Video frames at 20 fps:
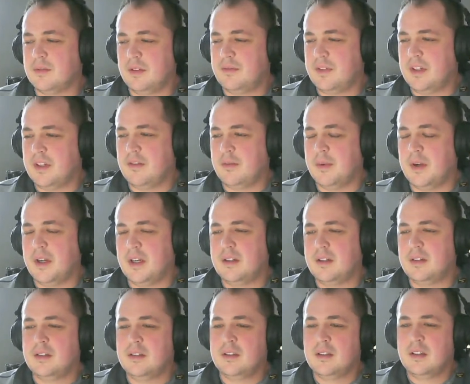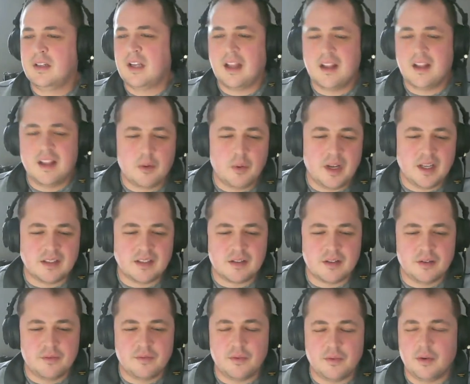Never mind. I like Waste
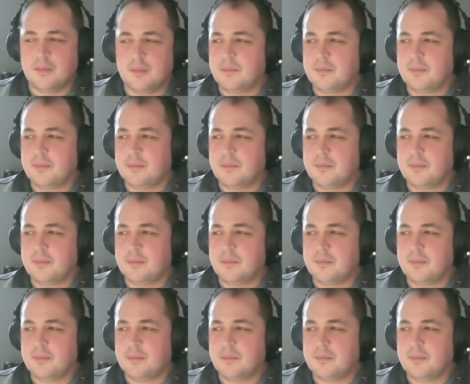too for him.